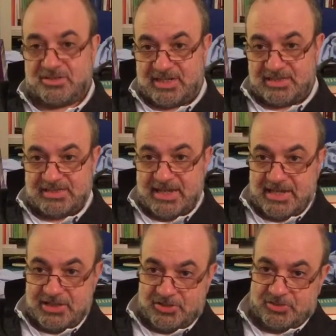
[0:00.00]

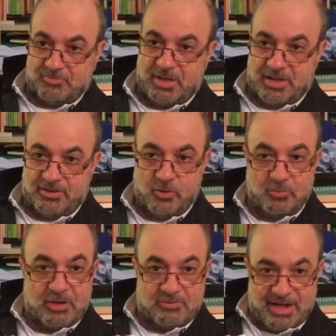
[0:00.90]
translation by
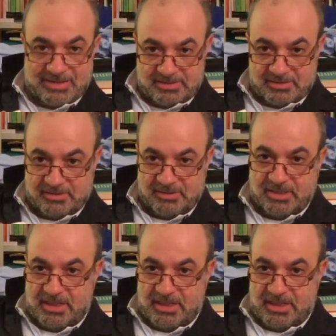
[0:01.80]
Norman Russell,